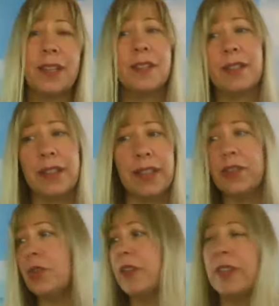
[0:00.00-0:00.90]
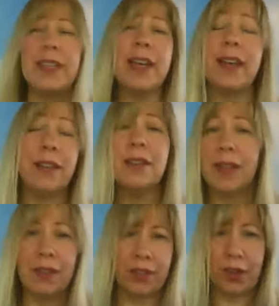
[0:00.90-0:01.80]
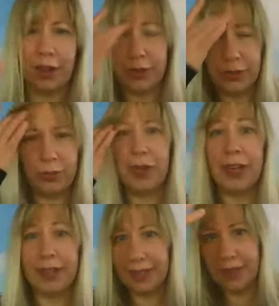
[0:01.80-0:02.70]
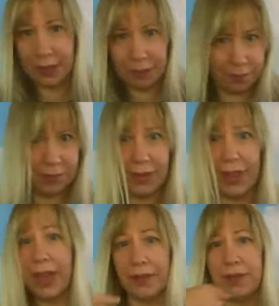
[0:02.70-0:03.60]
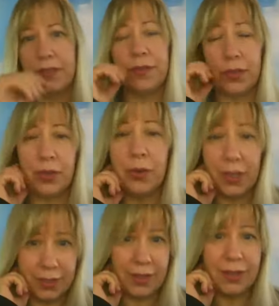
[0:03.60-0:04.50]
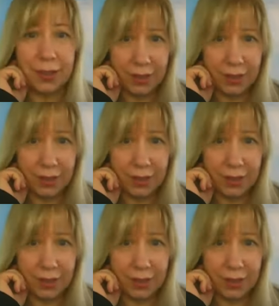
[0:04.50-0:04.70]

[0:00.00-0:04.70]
sense, because even during the day, the colors, when I see them, they have different nuances.